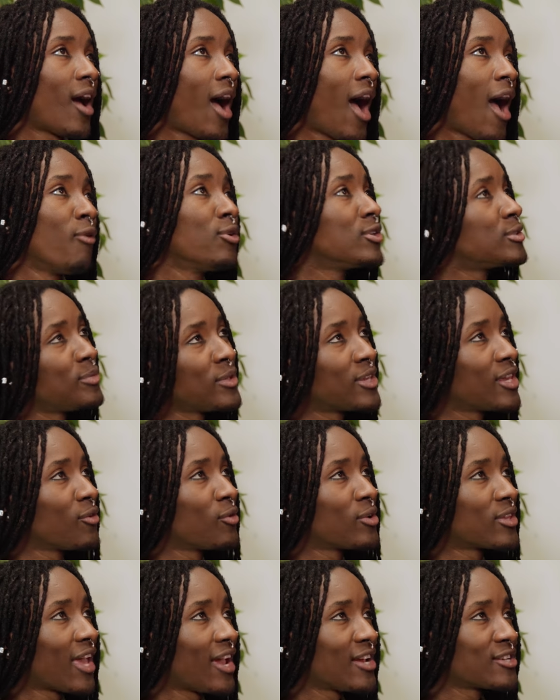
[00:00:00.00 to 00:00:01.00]
I was speaking
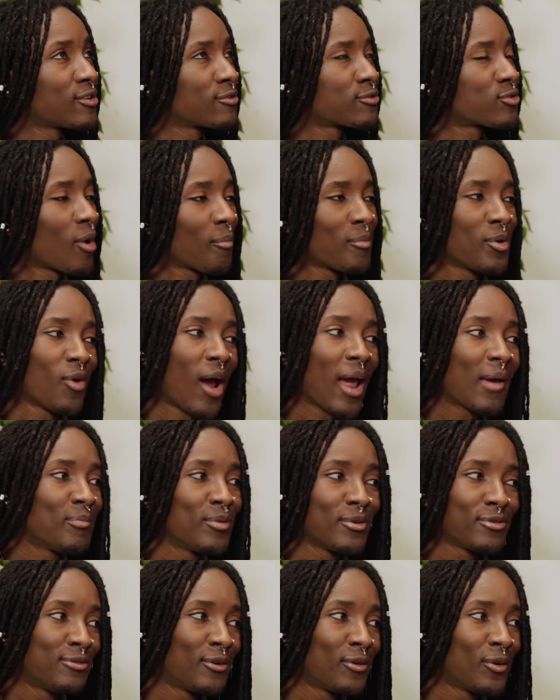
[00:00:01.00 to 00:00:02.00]
with Keshavaswamy right
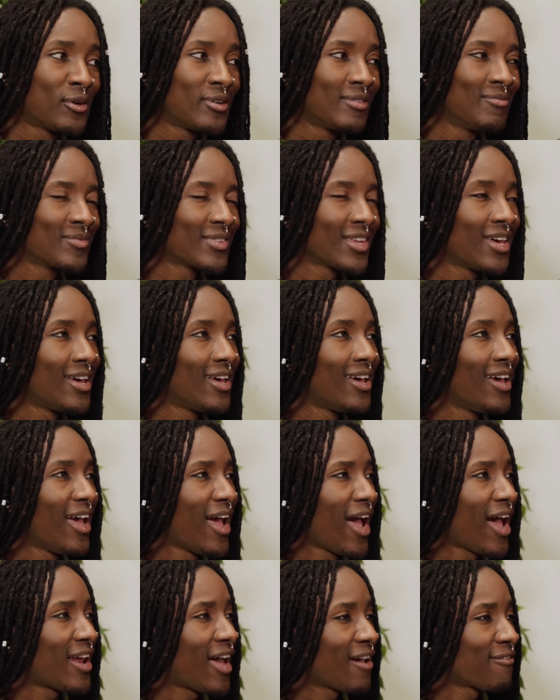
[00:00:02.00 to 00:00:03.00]
before
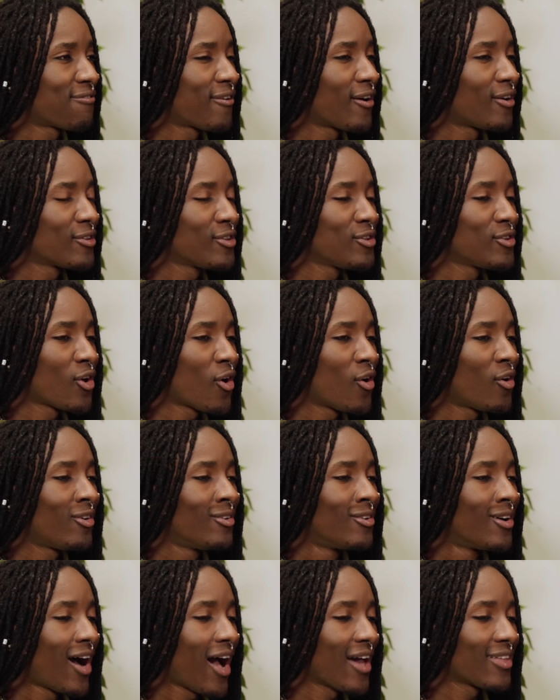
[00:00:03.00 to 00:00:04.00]
and I felt, you
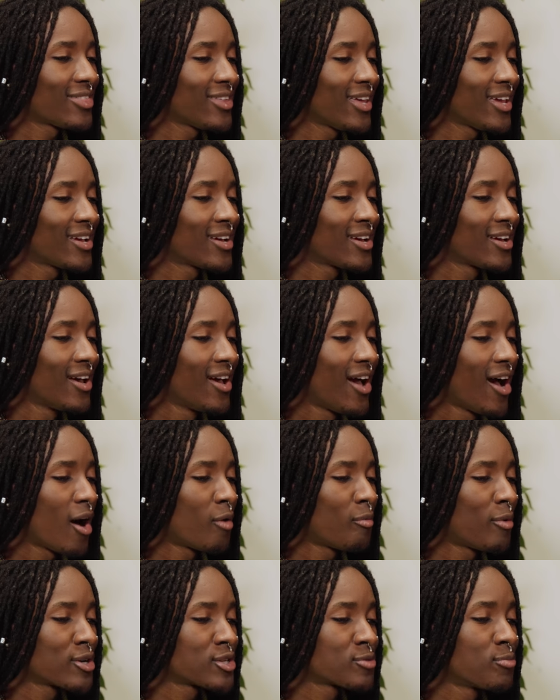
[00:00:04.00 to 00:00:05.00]
know, I think a
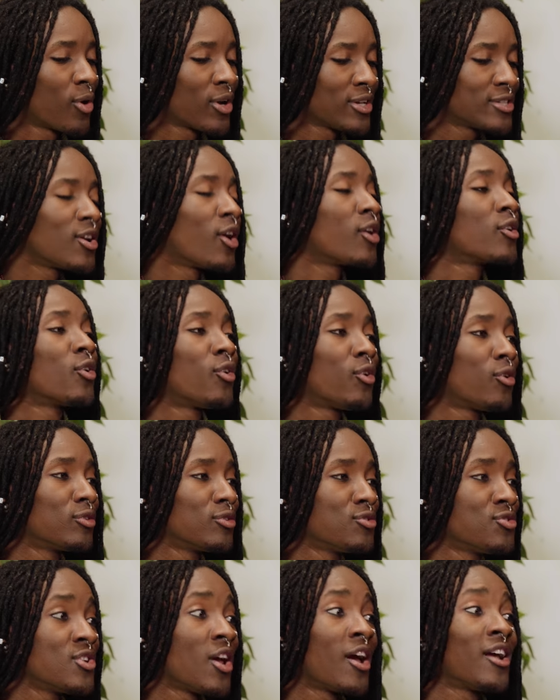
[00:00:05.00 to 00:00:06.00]
much more internal
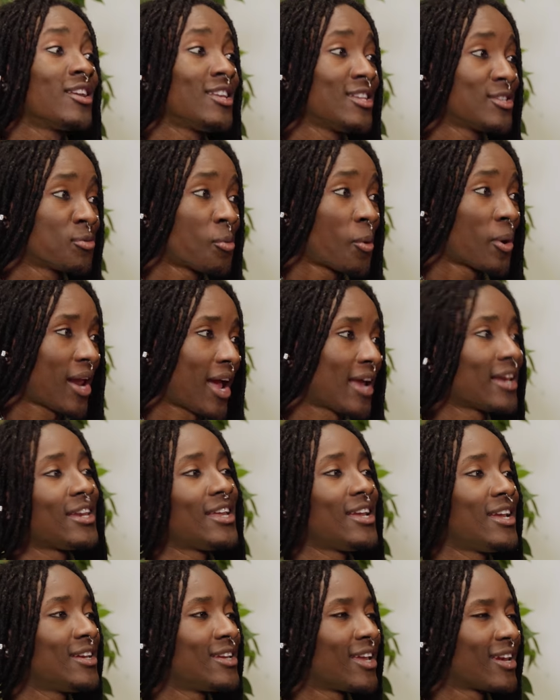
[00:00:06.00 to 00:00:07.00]
journey is what I
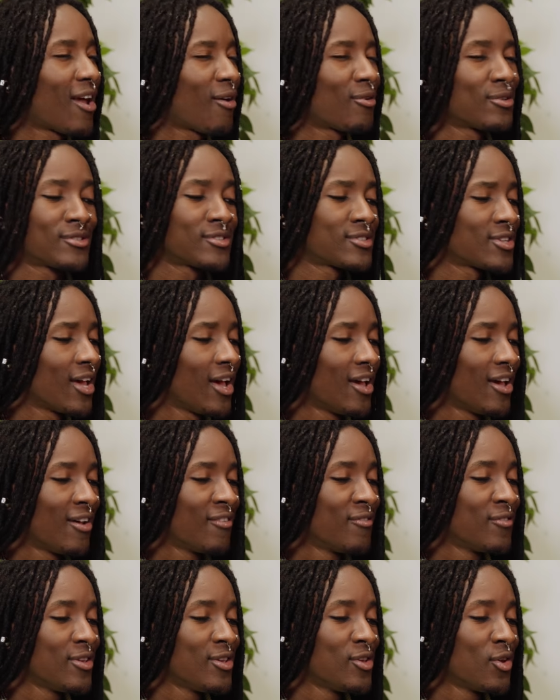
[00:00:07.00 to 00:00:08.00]
need. And I was,
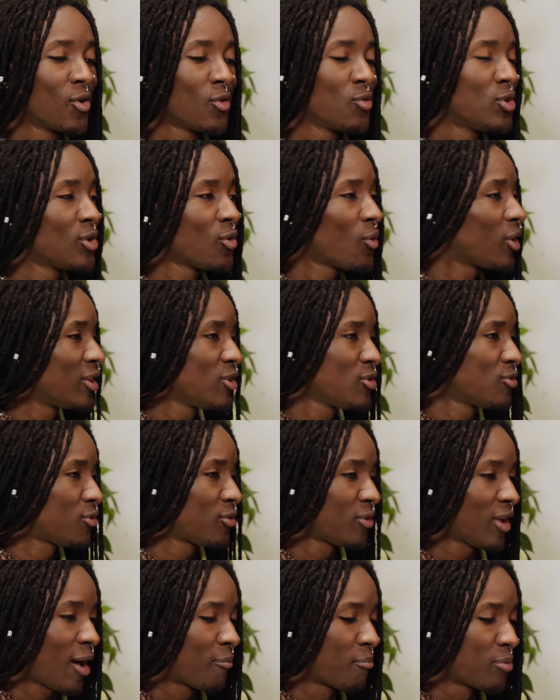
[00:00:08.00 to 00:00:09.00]
you know when you
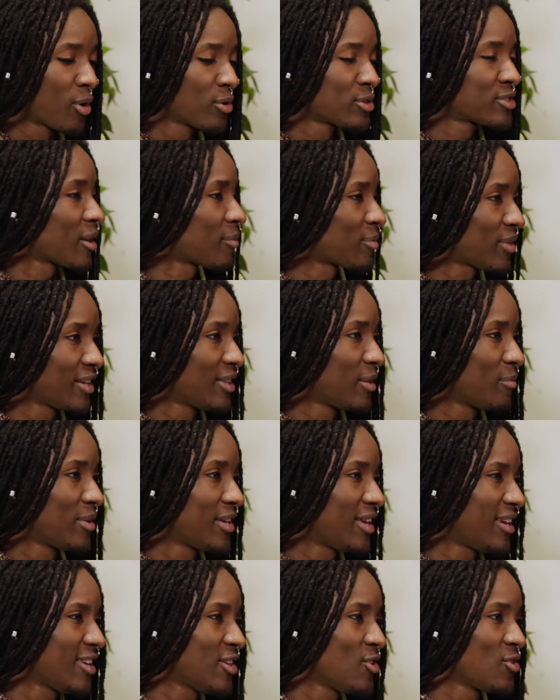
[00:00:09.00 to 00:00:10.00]
approach something in the
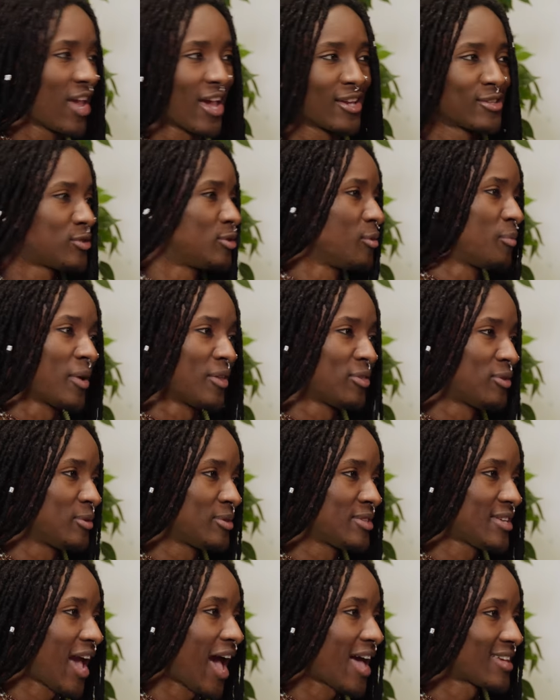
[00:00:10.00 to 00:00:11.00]
beginning, you get super
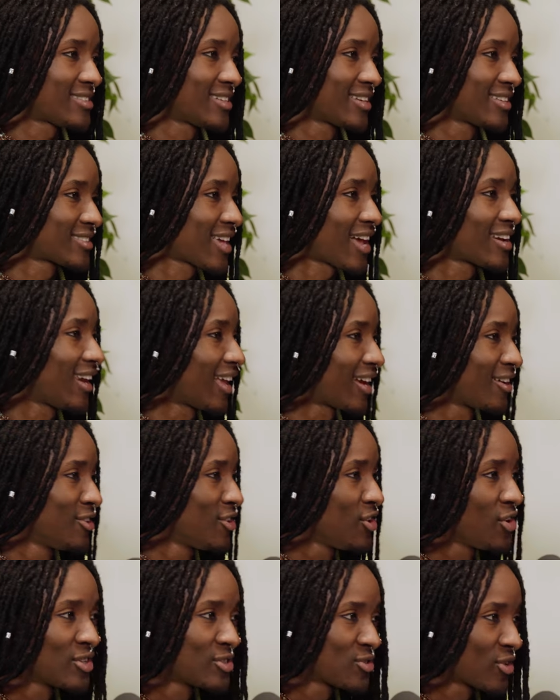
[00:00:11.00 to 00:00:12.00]
enthusiastic. It's kind of like a New
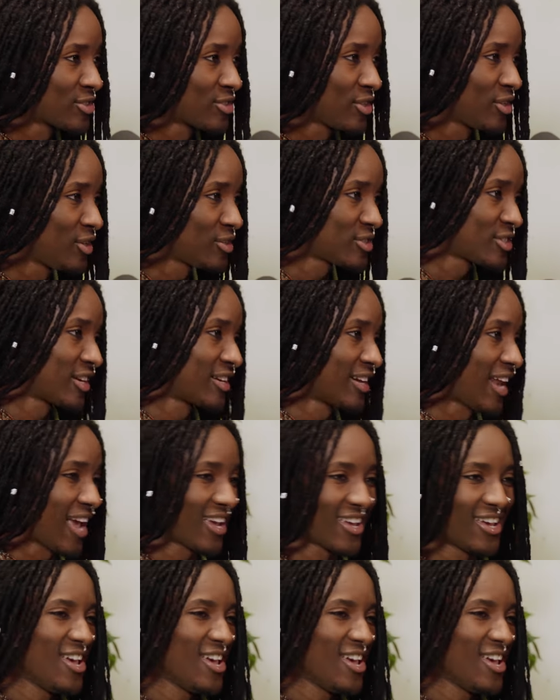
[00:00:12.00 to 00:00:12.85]
Year's resolution. Like,